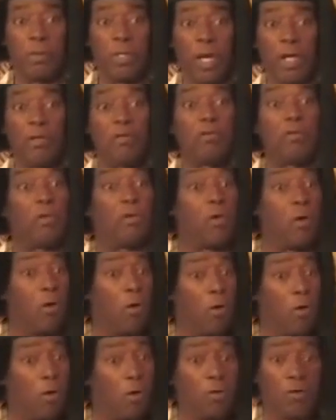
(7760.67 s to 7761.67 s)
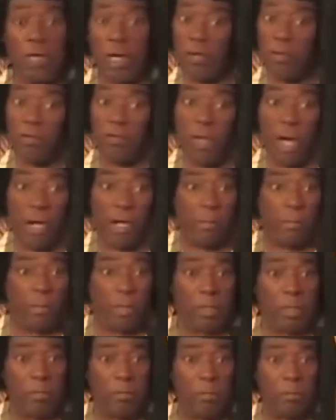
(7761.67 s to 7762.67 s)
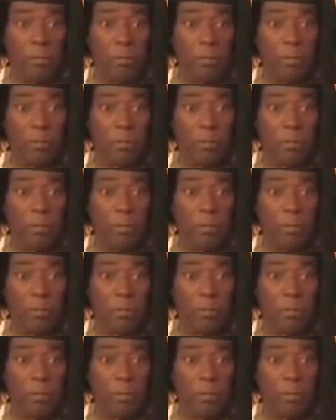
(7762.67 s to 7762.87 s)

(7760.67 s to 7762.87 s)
That is the law. That is not a belief.